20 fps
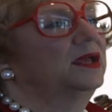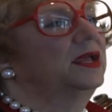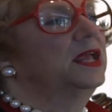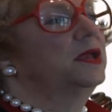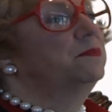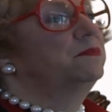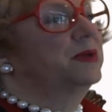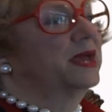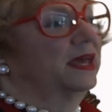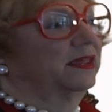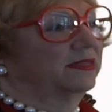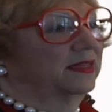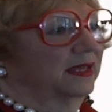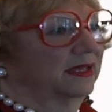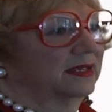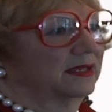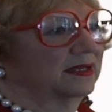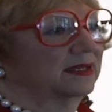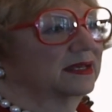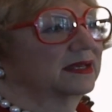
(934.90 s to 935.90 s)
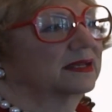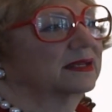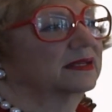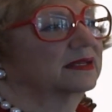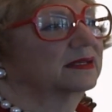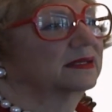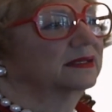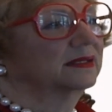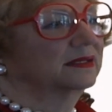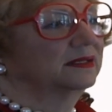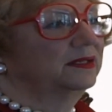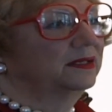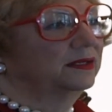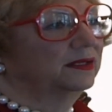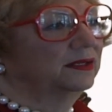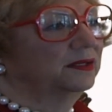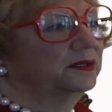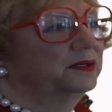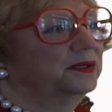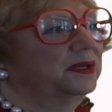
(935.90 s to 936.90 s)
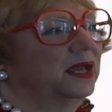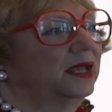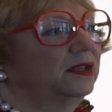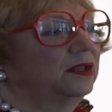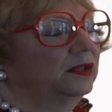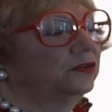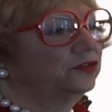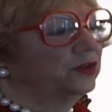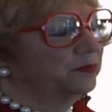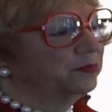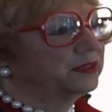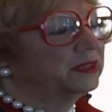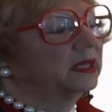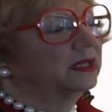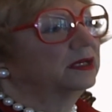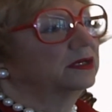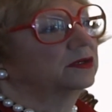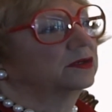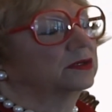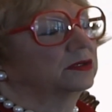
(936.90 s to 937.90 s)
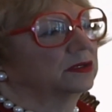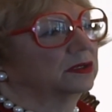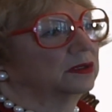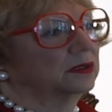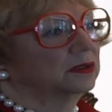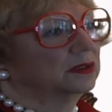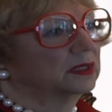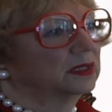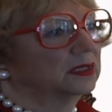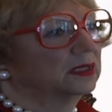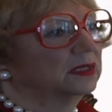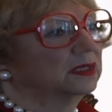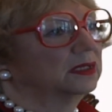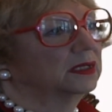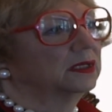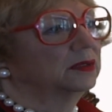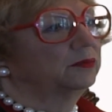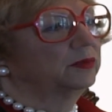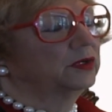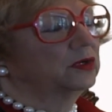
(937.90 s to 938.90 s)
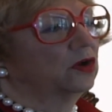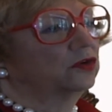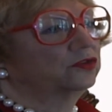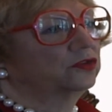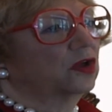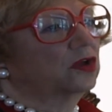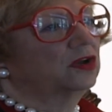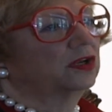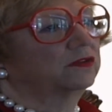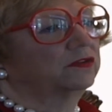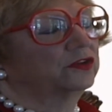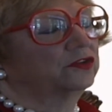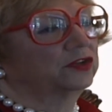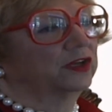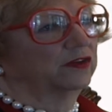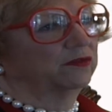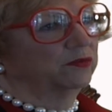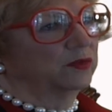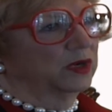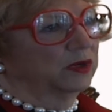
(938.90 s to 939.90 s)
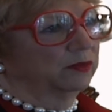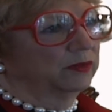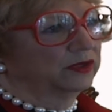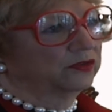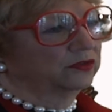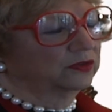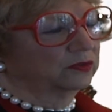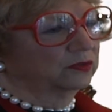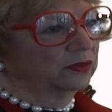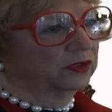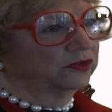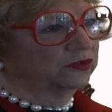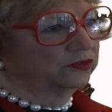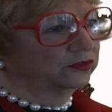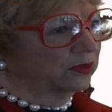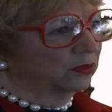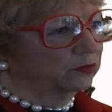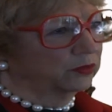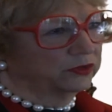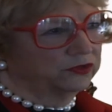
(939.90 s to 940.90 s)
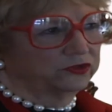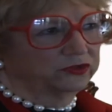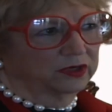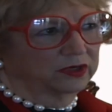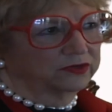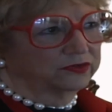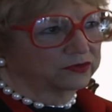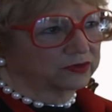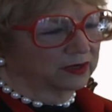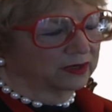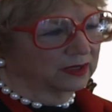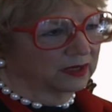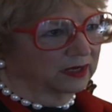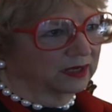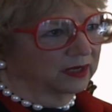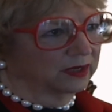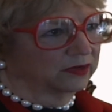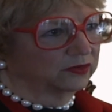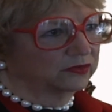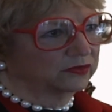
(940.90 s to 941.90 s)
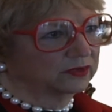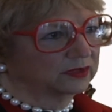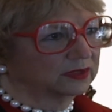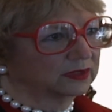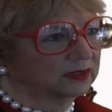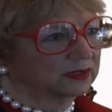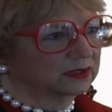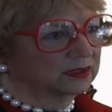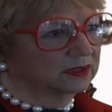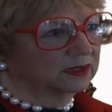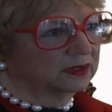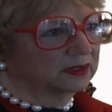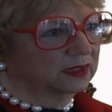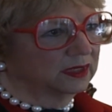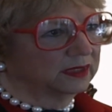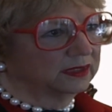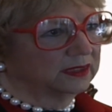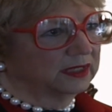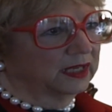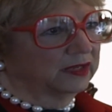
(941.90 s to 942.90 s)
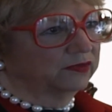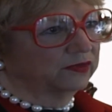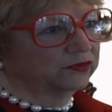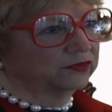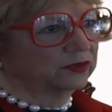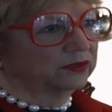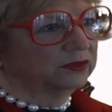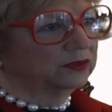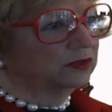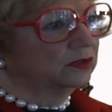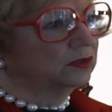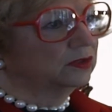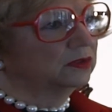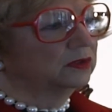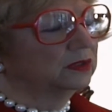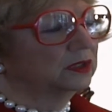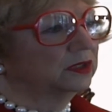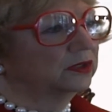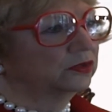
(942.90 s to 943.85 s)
Empathic, you know, and sympathetic too, because all of us have moments in which someone changed our lives and gave us a new